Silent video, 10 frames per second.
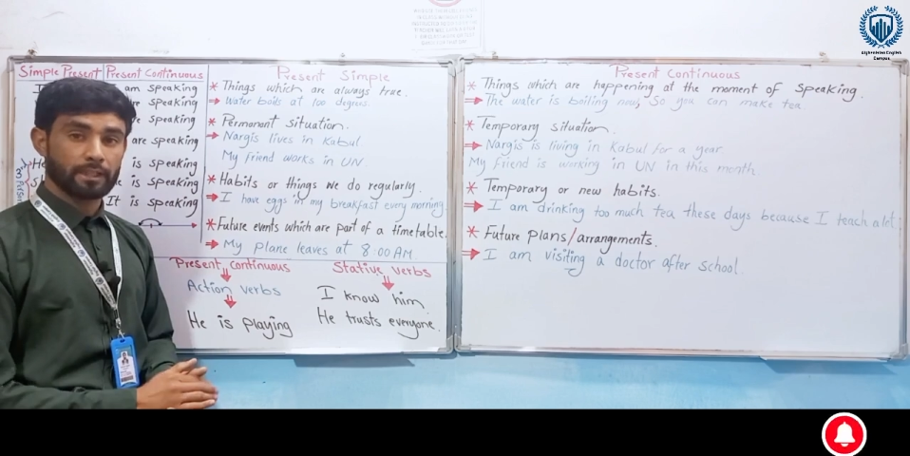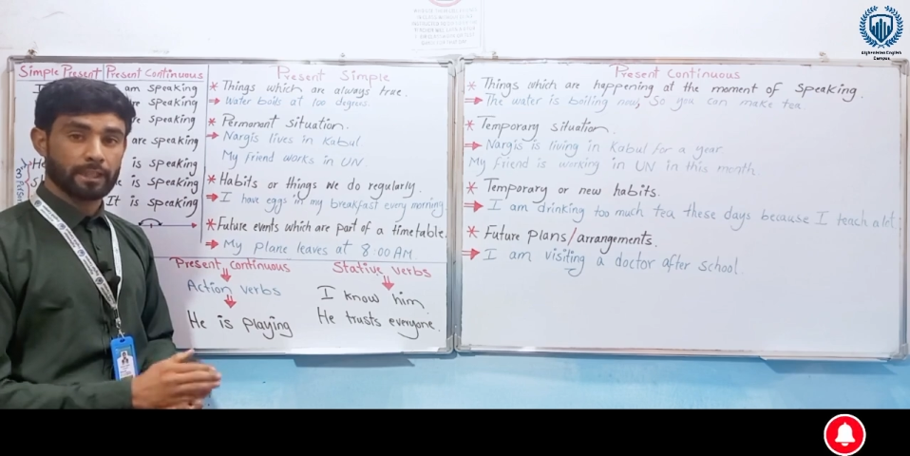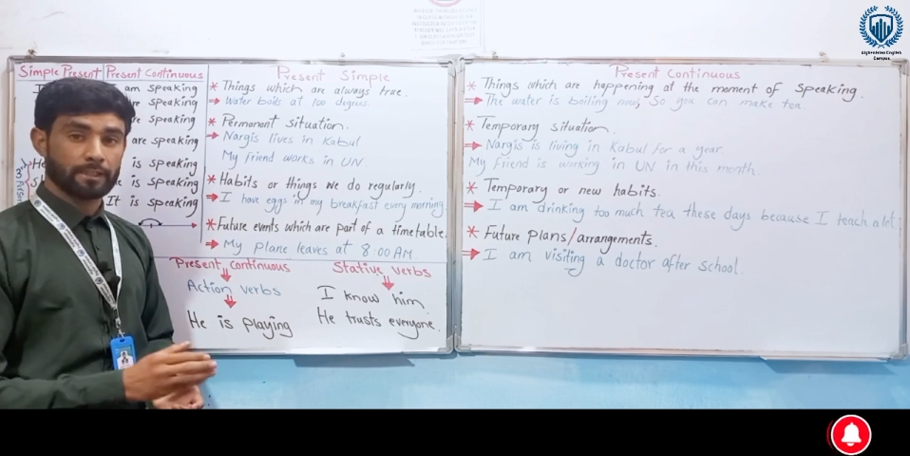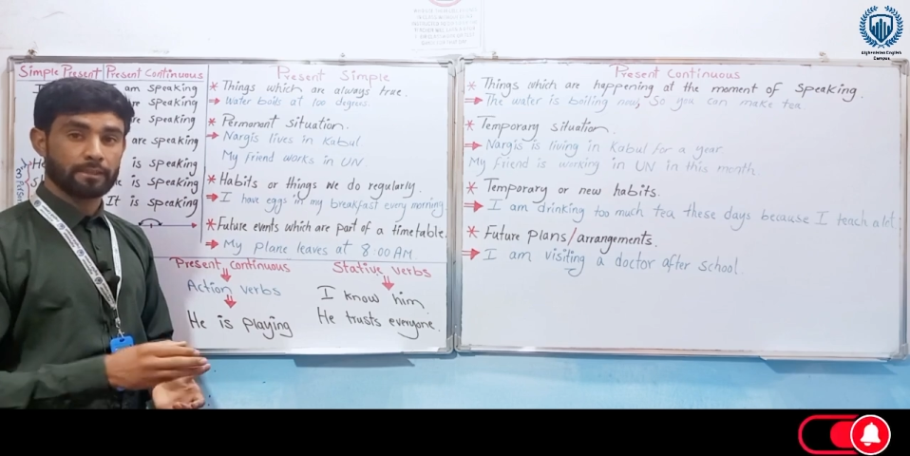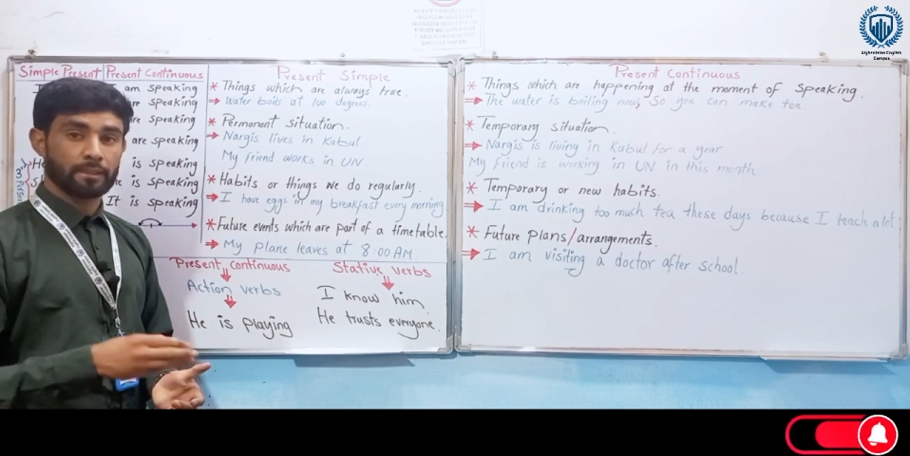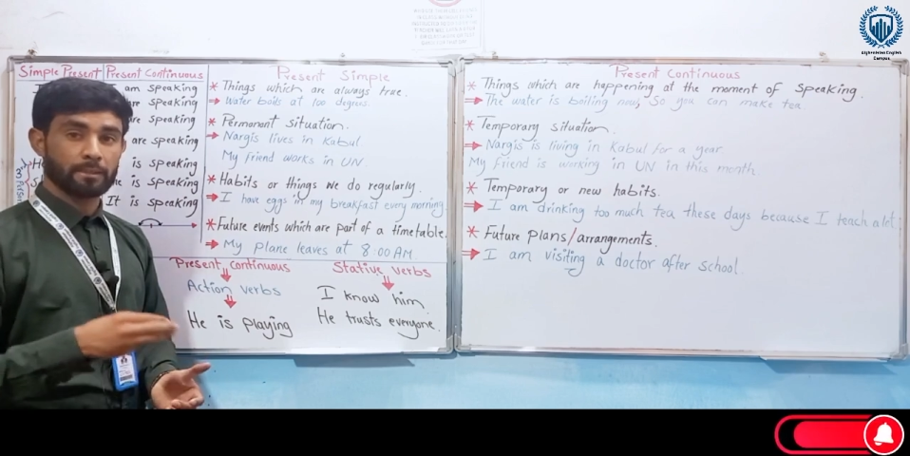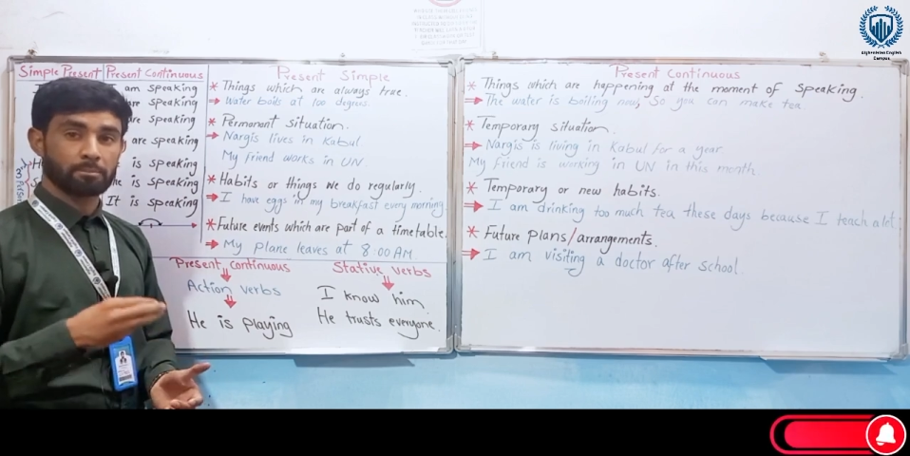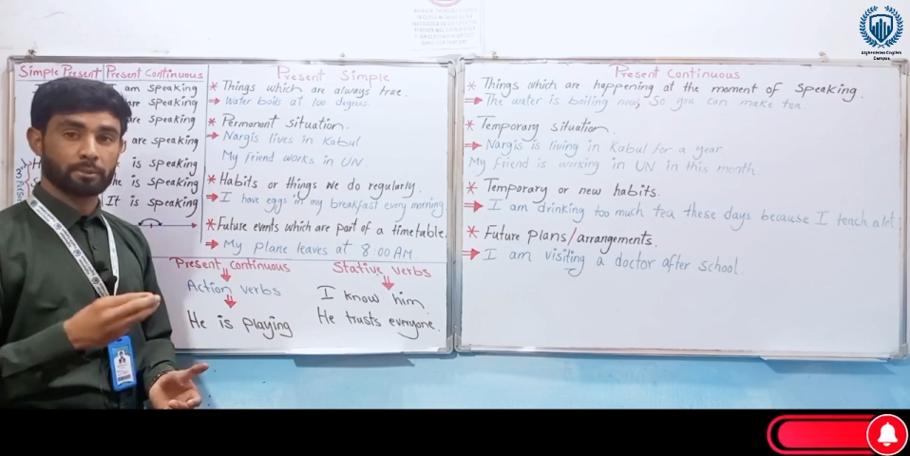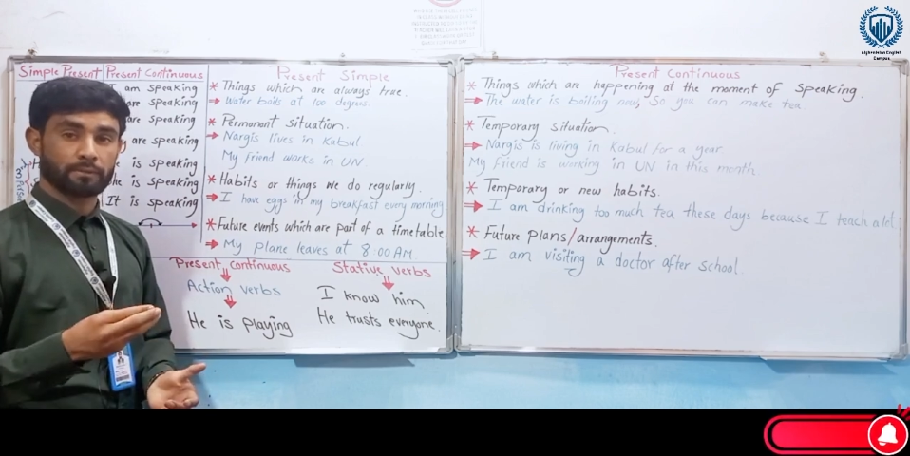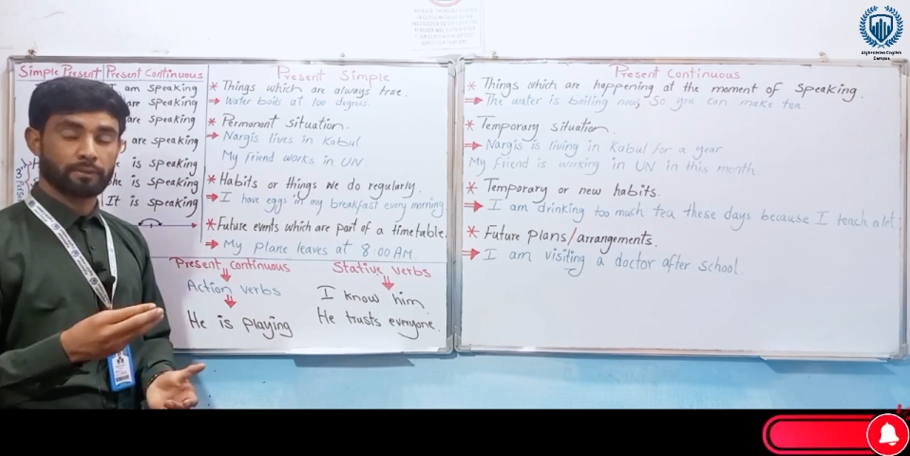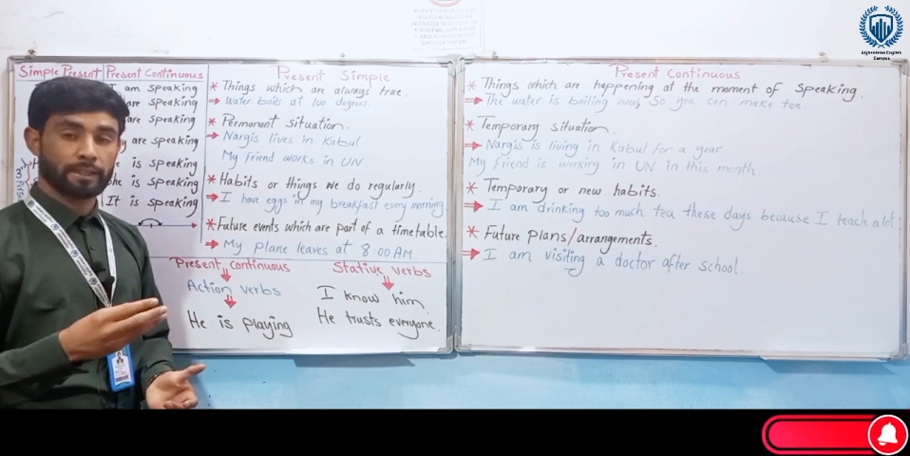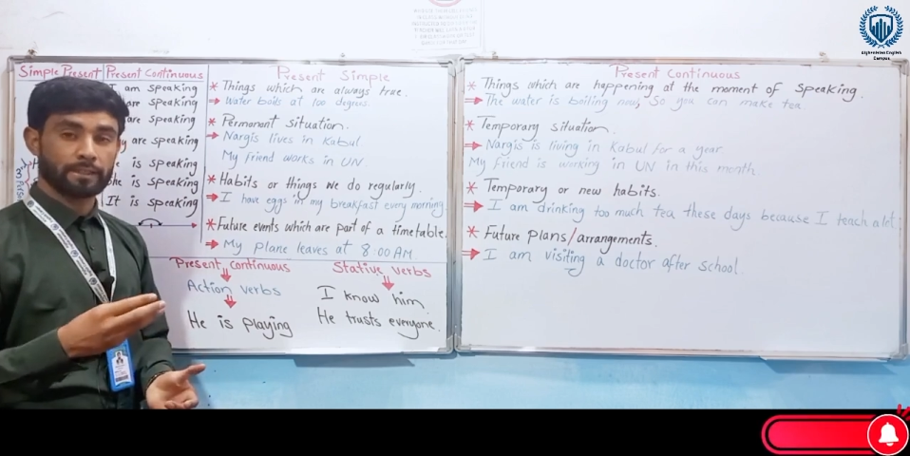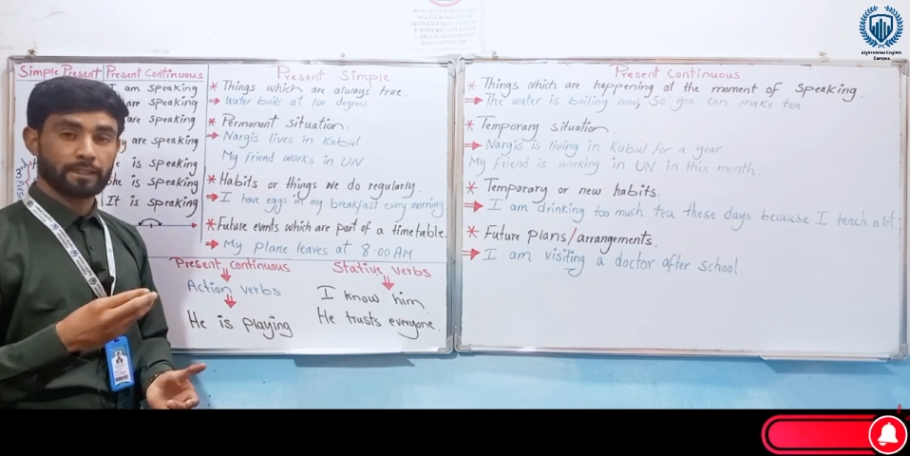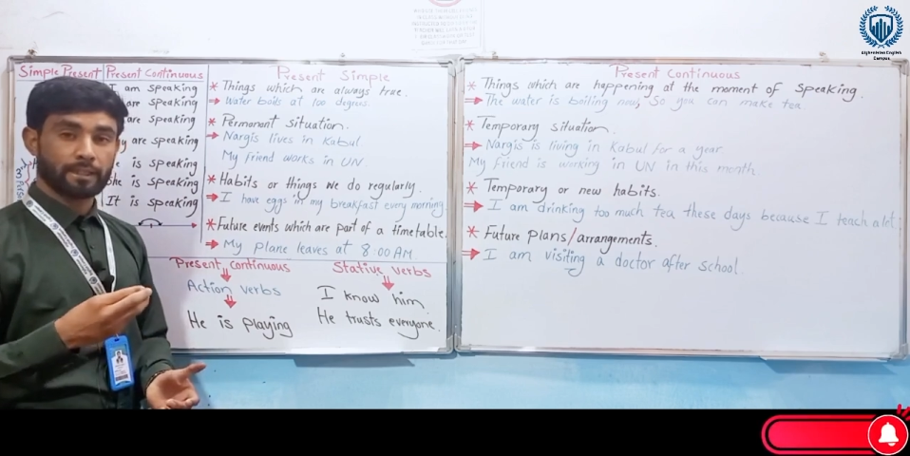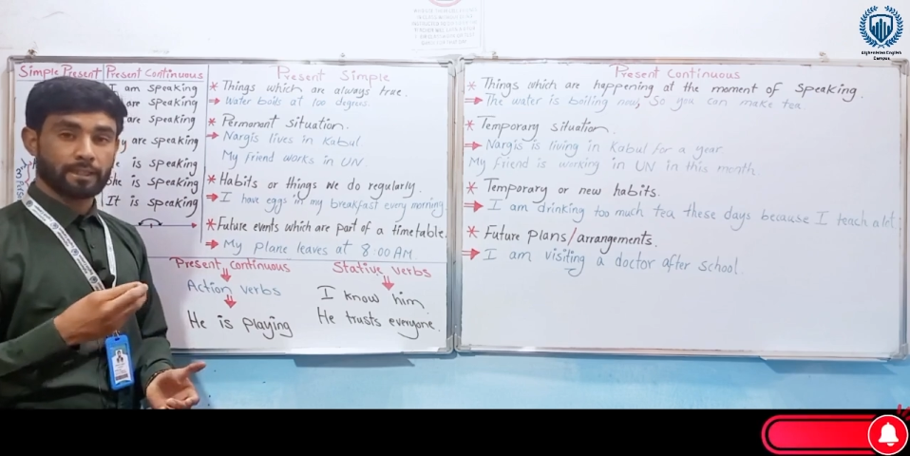and they provide